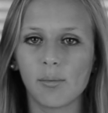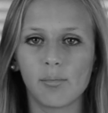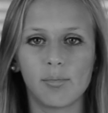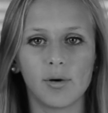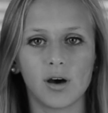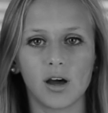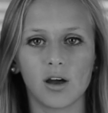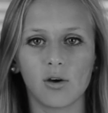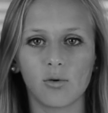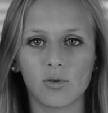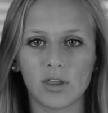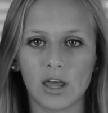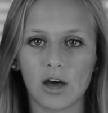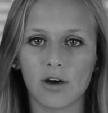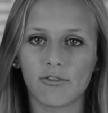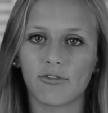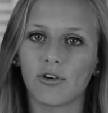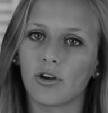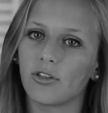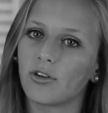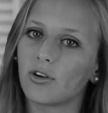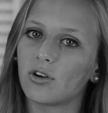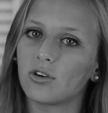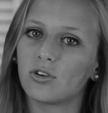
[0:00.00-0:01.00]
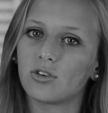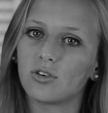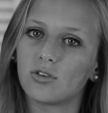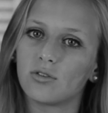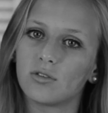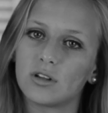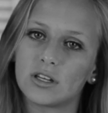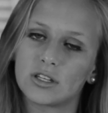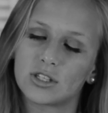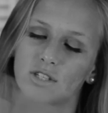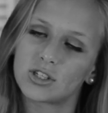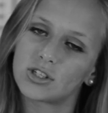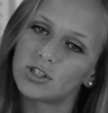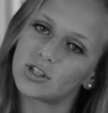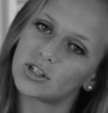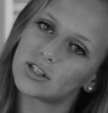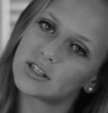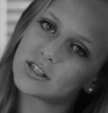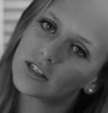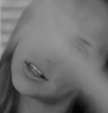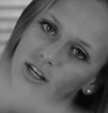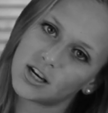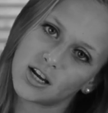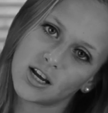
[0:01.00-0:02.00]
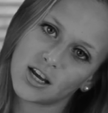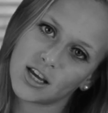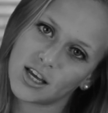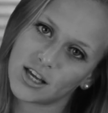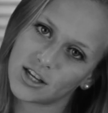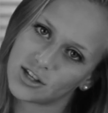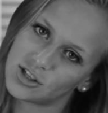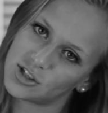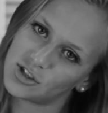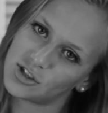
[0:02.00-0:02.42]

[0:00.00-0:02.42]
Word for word: But without further ado, let's just get